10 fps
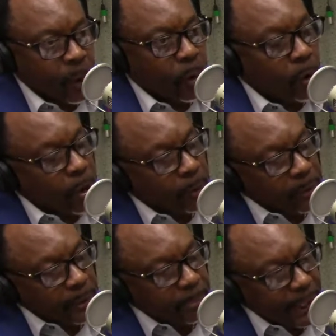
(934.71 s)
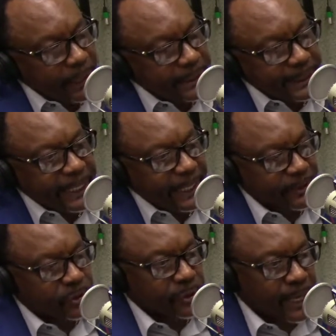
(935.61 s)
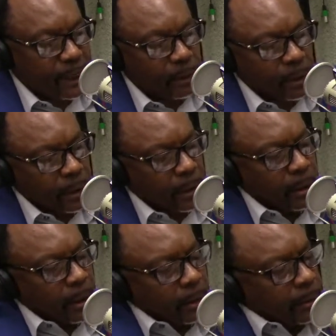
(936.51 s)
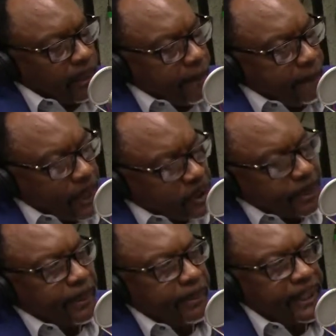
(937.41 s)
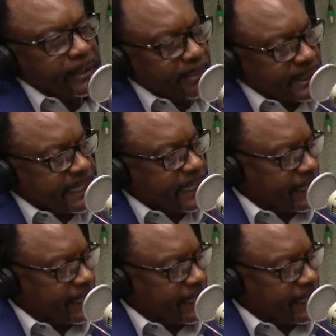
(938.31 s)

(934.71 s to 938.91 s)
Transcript: or when the policy cancels out. Most people make the mistake